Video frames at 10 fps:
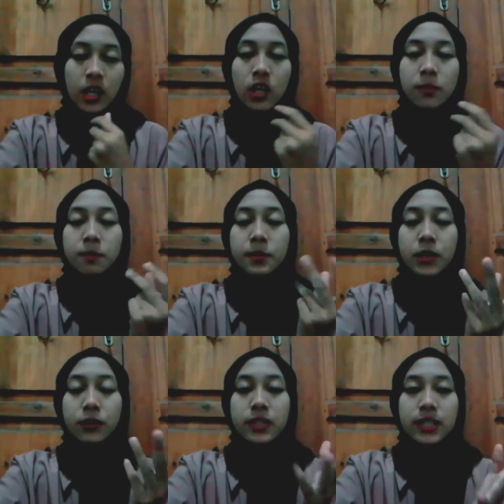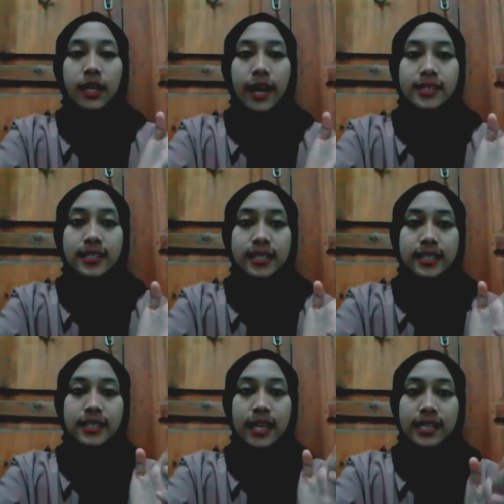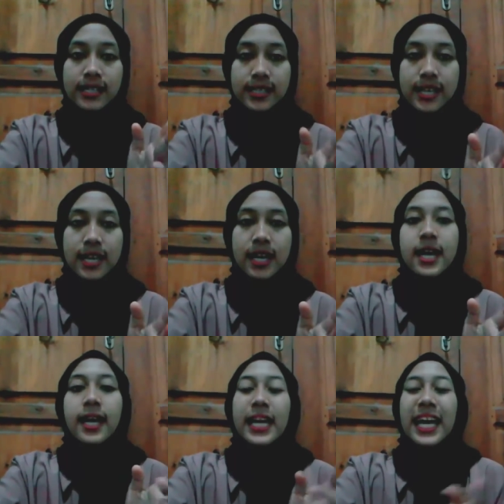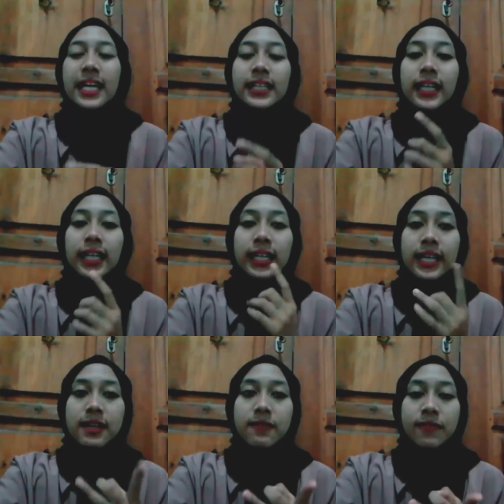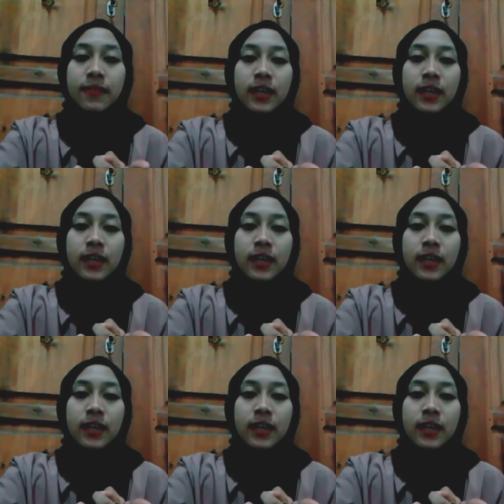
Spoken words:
Computer assistance can alleviate